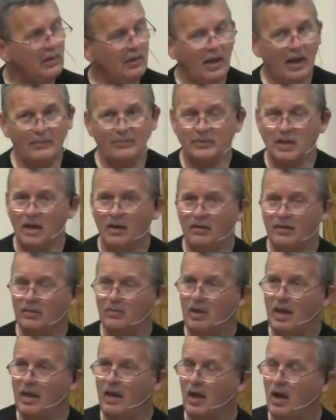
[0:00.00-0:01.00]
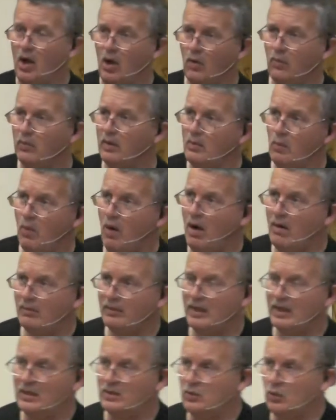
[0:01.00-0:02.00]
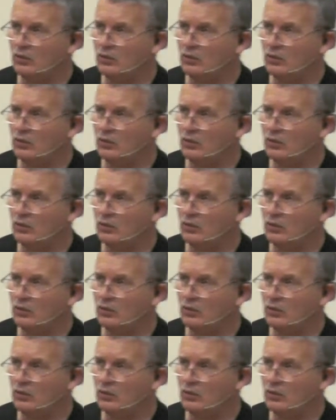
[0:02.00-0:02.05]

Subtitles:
I'm talking about a holy walk in